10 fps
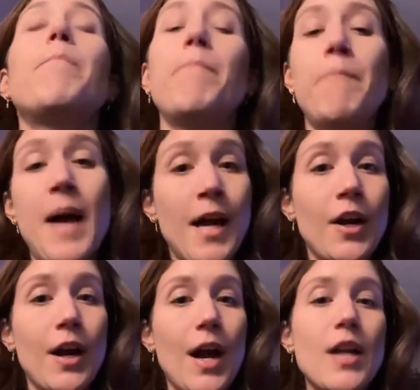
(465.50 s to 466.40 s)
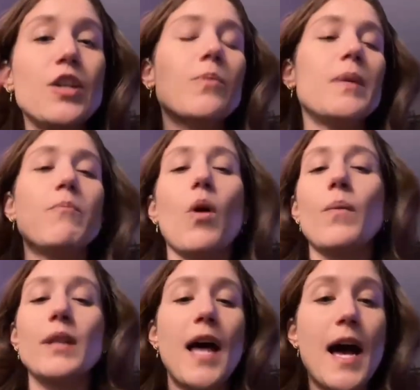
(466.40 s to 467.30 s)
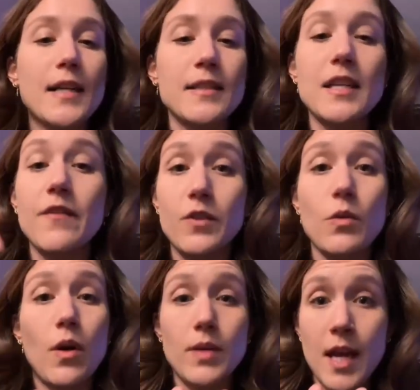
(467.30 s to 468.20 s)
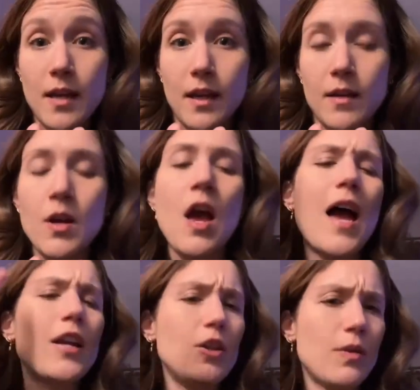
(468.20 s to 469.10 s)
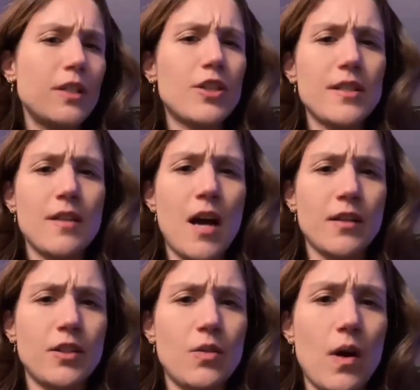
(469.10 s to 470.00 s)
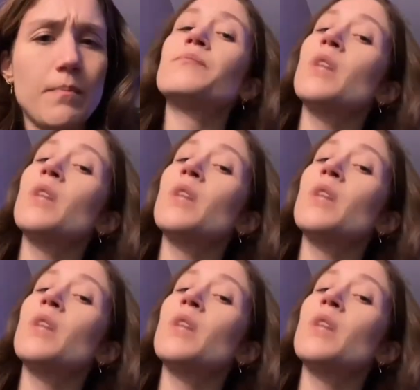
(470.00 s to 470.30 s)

better and you'll be more relaxed if you go naked and you can just lock the door.